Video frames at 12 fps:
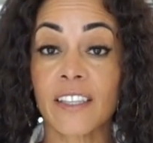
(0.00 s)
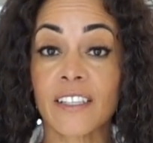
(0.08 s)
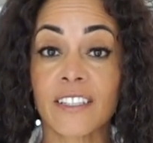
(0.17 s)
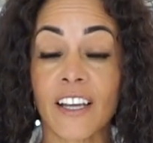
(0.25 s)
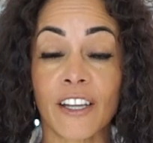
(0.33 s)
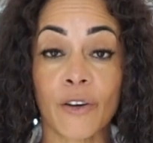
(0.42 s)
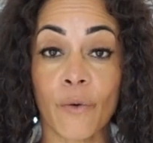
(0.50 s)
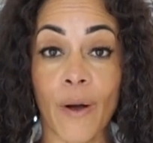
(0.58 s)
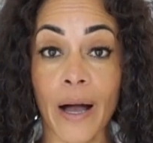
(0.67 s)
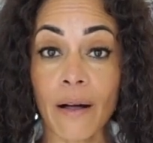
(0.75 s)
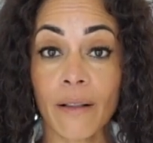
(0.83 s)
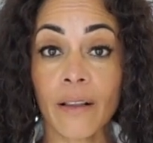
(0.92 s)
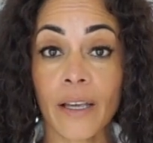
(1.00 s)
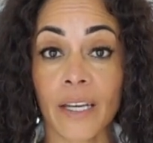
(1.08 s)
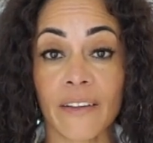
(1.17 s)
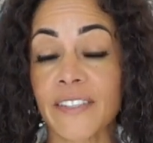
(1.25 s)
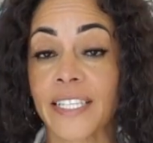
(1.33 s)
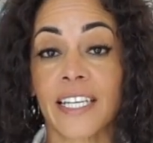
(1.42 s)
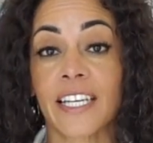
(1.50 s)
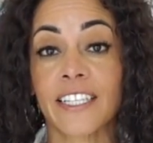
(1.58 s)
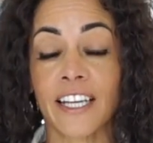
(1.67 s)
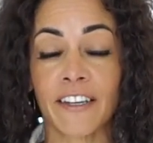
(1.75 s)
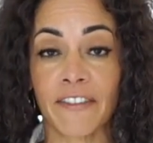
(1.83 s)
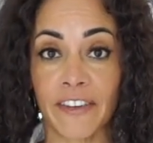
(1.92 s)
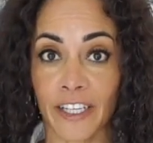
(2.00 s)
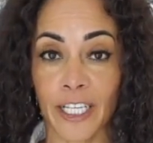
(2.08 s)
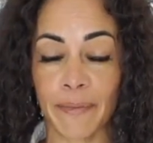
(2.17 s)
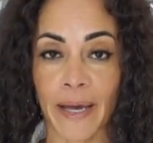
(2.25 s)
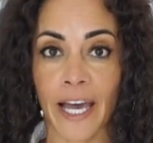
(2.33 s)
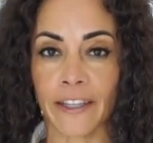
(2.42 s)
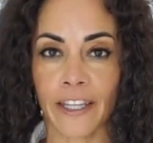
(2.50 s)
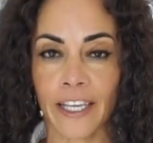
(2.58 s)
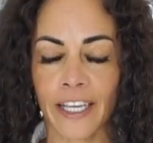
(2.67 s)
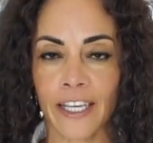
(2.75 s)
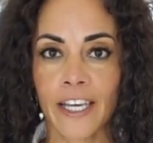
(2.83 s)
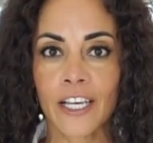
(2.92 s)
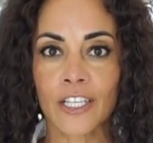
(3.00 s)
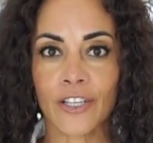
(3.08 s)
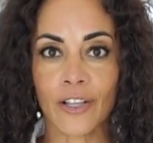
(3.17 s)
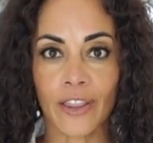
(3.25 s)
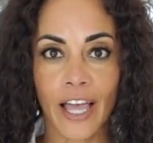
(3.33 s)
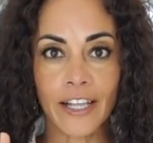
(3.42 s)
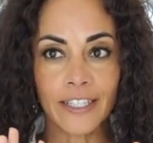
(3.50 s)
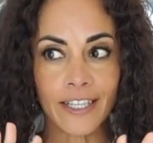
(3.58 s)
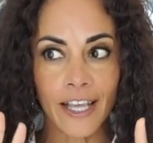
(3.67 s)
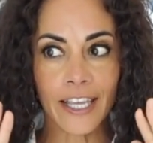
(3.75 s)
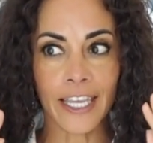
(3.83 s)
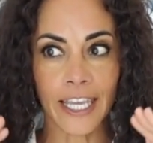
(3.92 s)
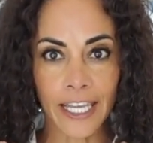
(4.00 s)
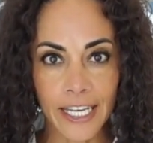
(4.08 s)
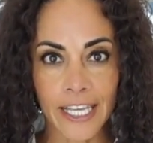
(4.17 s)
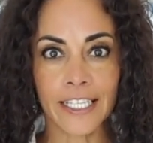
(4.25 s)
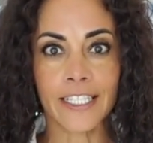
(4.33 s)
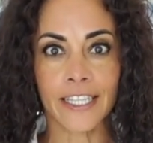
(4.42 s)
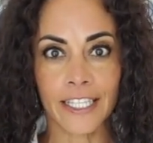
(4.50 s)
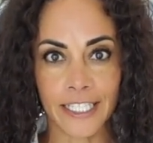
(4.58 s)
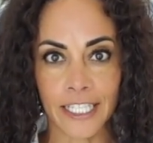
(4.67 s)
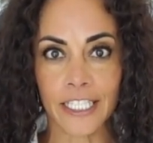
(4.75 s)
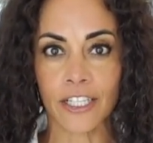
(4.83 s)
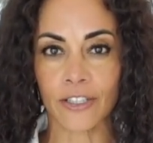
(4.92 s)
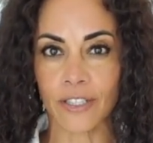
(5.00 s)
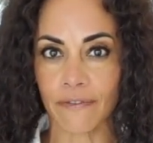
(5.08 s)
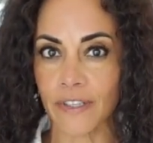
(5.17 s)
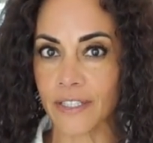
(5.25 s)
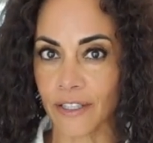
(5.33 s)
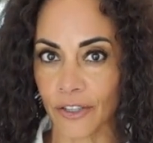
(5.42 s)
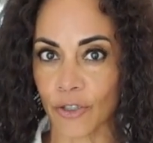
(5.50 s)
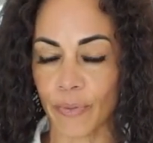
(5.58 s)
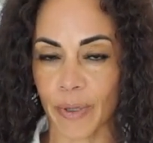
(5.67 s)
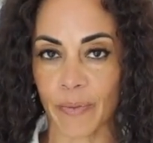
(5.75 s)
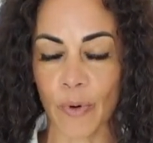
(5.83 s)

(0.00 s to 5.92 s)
this done well, and I've seen it done very badly. So let's get into the details of this a little bit